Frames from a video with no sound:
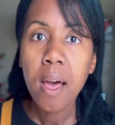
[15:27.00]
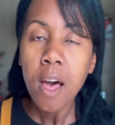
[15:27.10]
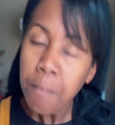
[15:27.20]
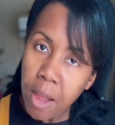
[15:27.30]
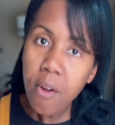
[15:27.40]

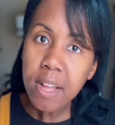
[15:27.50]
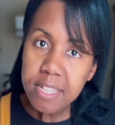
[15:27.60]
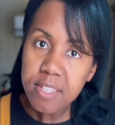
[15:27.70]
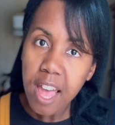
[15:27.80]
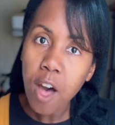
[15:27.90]

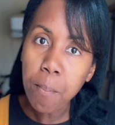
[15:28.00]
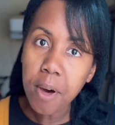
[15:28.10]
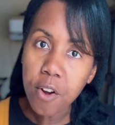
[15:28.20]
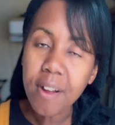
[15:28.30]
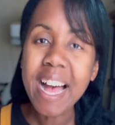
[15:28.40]
American style
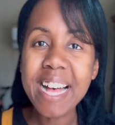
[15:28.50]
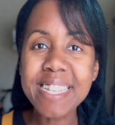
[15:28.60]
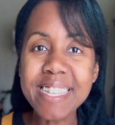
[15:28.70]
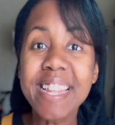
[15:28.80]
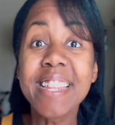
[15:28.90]
butter
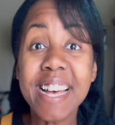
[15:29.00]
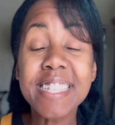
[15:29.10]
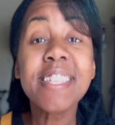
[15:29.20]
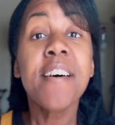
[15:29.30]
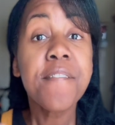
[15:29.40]
has
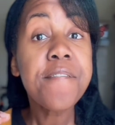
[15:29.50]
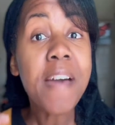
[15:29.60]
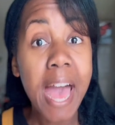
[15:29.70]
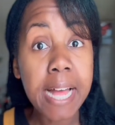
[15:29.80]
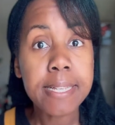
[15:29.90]
less
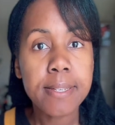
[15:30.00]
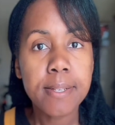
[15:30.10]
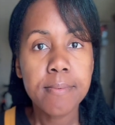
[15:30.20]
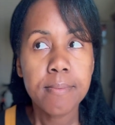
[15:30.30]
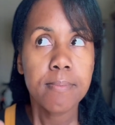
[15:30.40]
fat,
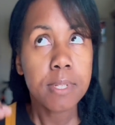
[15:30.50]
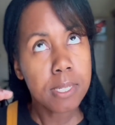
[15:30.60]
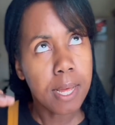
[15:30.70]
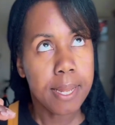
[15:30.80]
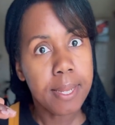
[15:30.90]

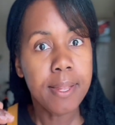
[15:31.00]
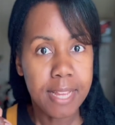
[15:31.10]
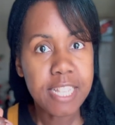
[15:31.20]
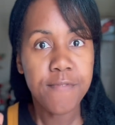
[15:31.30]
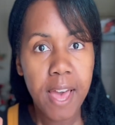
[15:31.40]
slightly
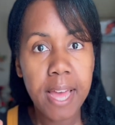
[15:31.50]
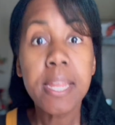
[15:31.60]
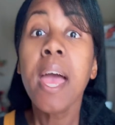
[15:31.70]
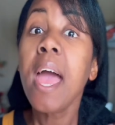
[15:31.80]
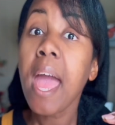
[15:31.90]
less fat,
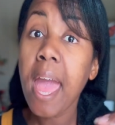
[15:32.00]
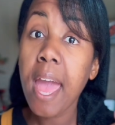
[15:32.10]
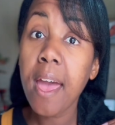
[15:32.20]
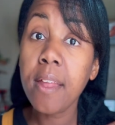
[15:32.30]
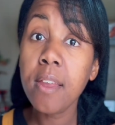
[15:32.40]

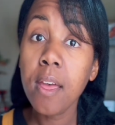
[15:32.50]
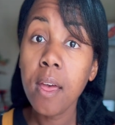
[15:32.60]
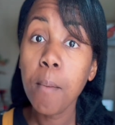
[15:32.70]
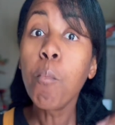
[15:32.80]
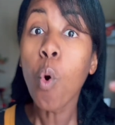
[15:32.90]
and
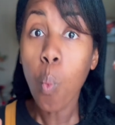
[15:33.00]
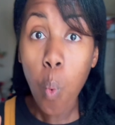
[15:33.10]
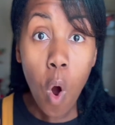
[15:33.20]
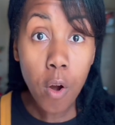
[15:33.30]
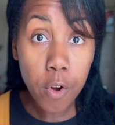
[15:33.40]
more
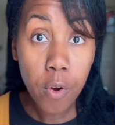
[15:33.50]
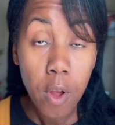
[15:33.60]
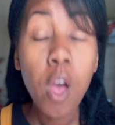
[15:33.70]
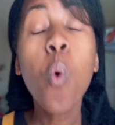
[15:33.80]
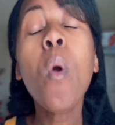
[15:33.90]
water,
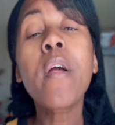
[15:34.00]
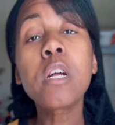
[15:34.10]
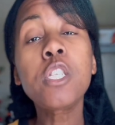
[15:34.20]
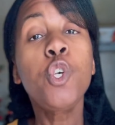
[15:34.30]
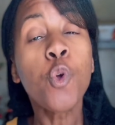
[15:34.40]

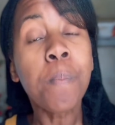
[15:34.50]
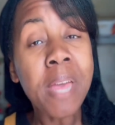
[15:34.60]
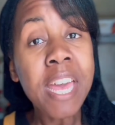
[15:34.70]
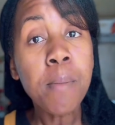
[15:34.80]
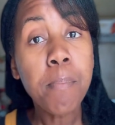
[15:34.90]
whereas
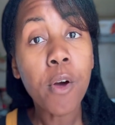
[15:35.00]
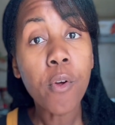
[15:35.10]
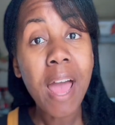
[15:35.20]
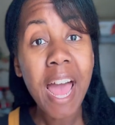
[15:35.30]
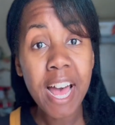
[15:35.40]
European butter
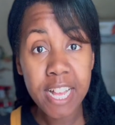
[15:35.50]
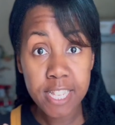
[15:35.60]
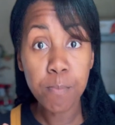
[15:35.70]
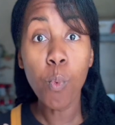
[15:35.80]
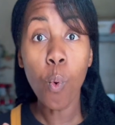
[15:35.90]

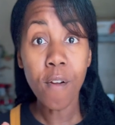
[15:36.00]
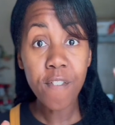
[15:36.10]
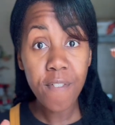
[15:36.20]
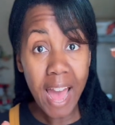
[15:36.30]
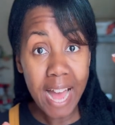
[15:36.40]
has more
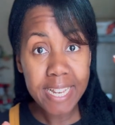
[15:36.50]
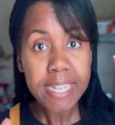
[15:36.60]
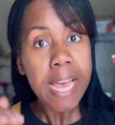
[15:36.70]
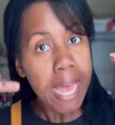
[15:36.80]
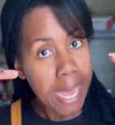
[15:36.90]
fat
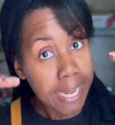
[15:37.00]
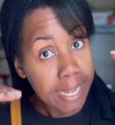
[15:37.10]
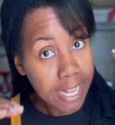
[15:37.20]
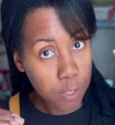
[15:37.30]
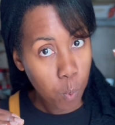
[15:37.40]
and
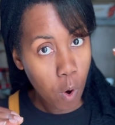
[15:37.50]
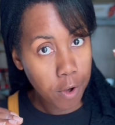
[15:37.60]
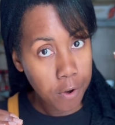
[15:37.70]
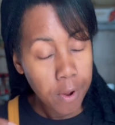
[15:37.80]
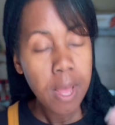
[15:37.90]
less
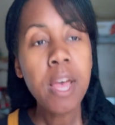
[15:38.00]
water.